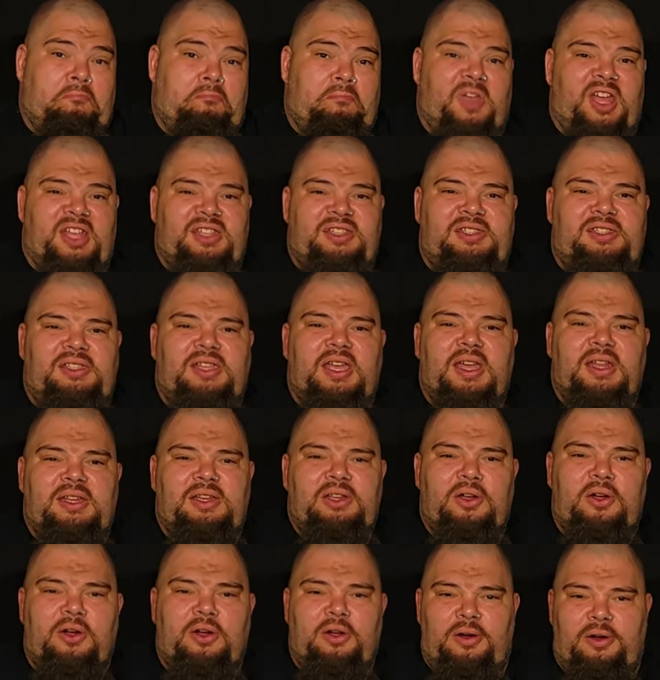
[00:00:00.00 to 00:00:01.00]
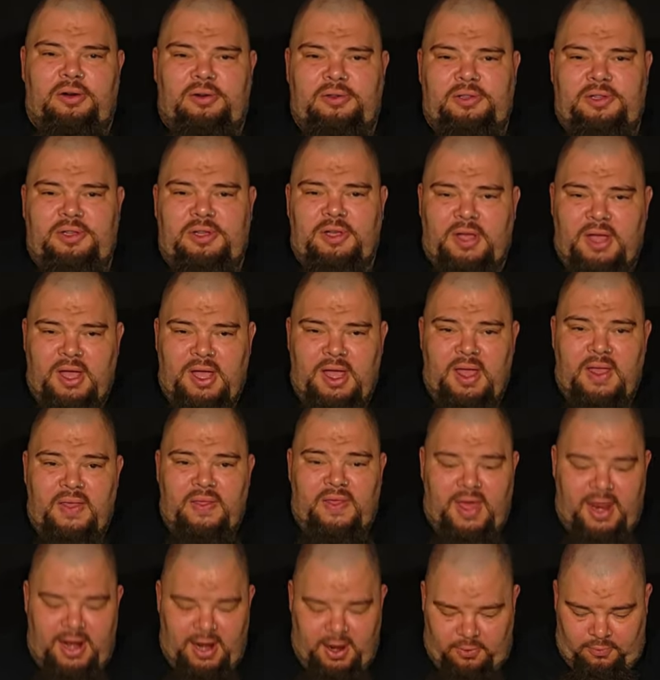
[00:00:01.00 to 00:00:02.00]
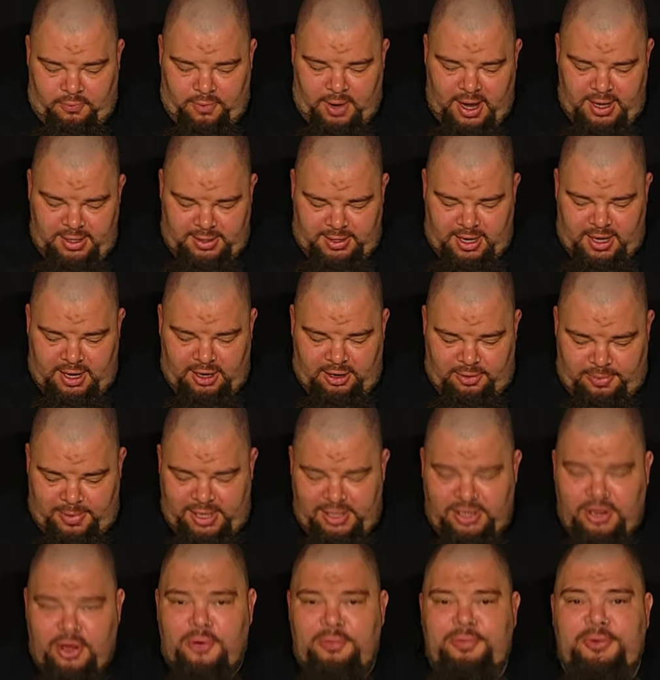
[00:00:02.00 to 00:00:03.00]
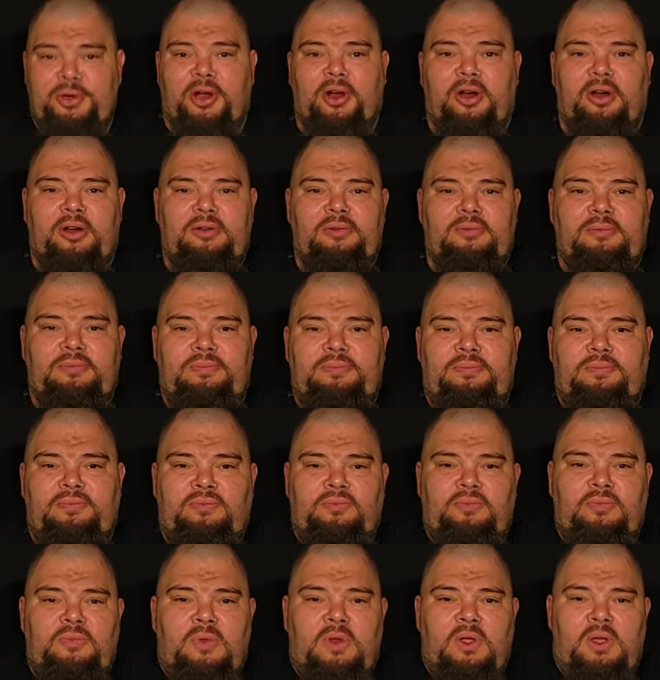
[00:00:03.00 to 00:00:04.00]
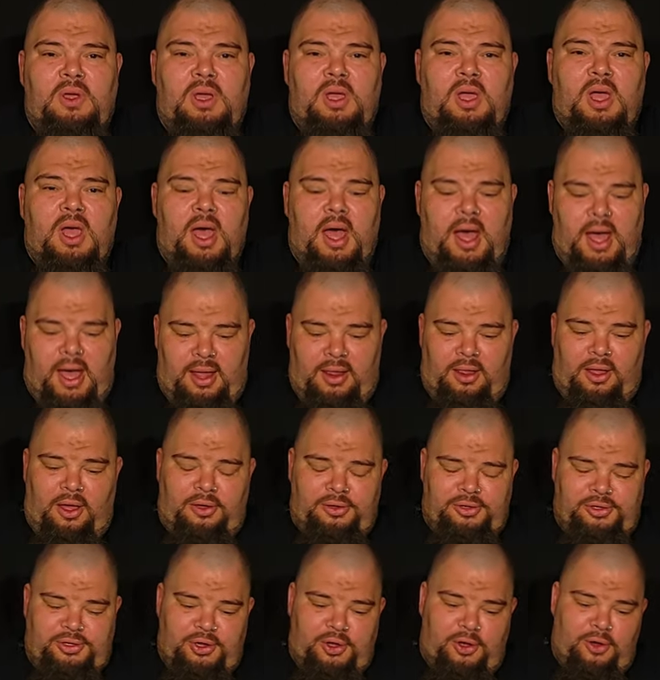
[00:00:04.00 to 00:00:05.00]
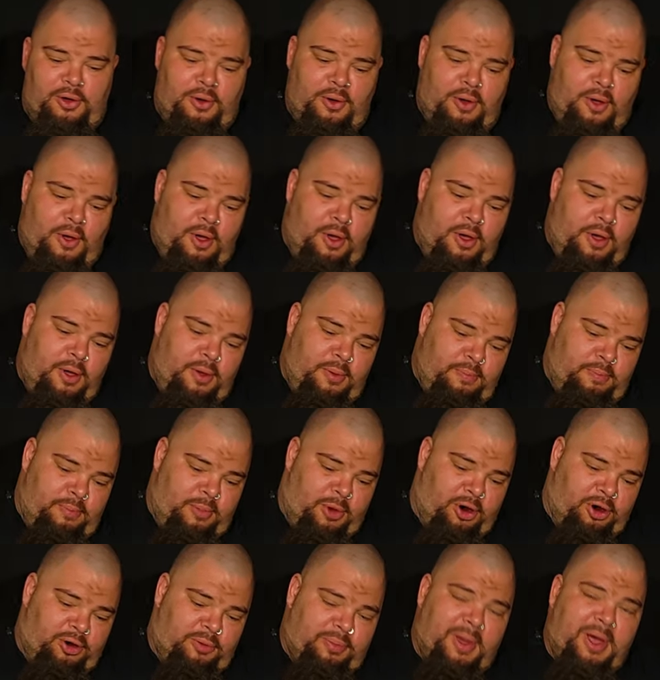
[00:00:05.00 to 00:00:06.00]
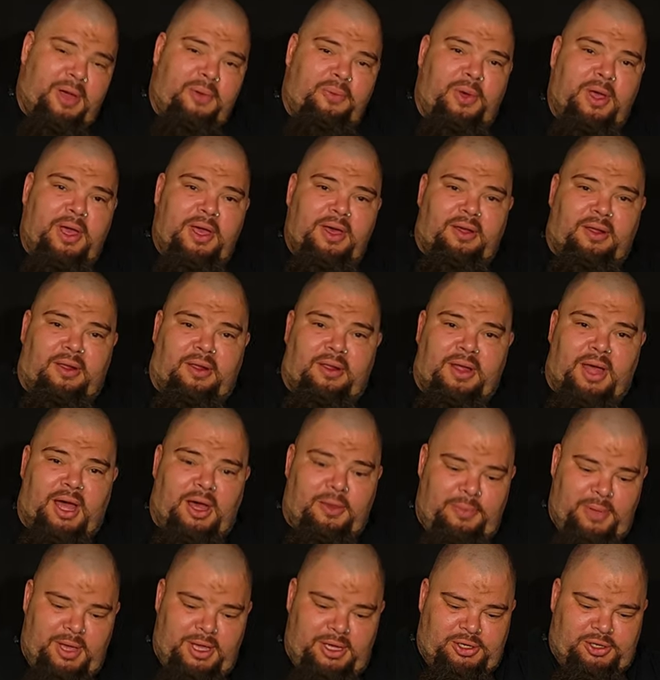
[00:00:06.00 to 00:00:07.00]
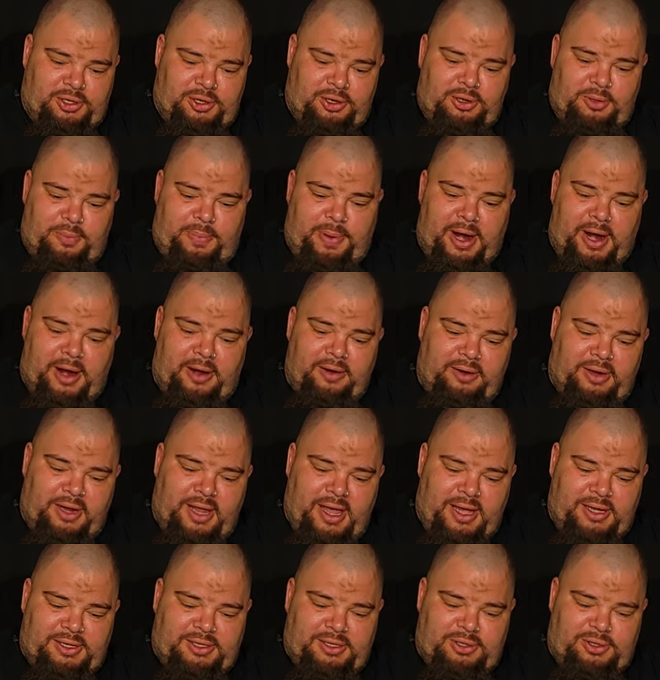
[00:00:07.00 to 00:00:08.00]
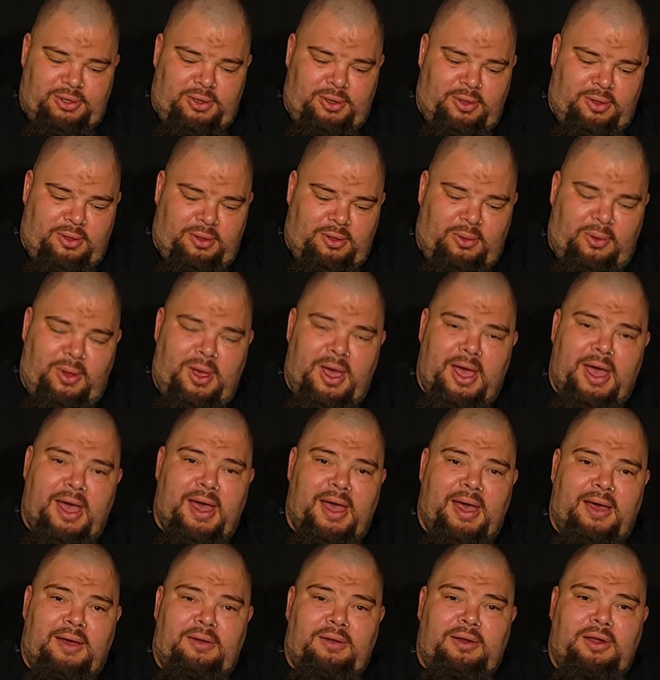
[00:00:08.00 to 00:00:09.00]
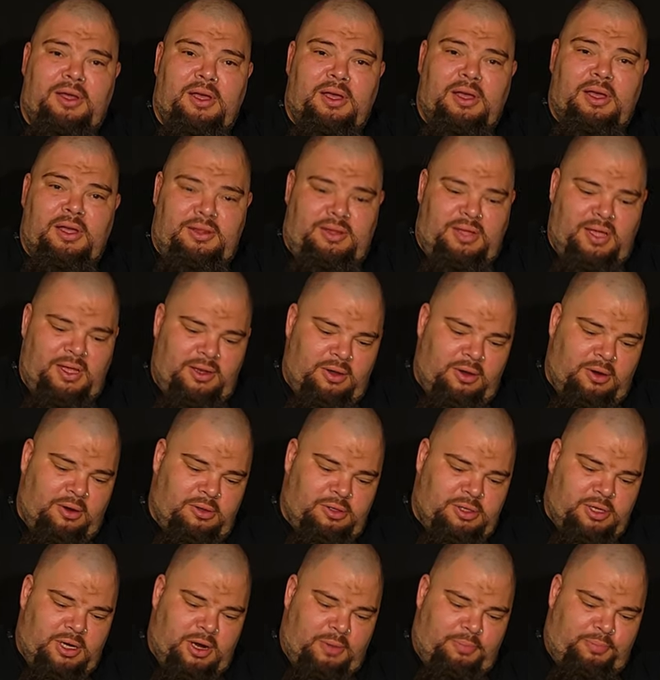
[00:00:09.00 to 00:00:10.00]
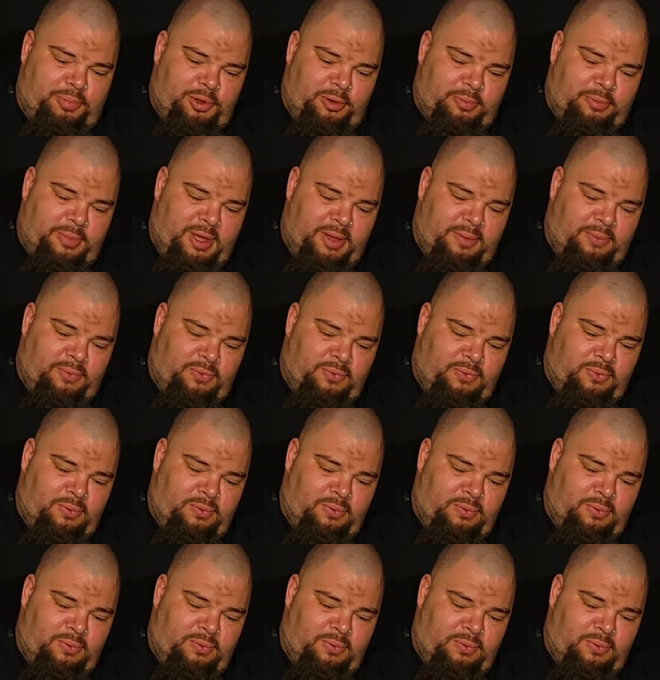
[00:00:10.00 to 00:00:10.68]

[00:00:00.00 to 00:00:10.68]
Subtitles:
That's 10 yards. Then I'll write that on my dope chart. I'll also mark my wheel. I'll make sure the parallax is all the way out at 10 yards, and I'll put my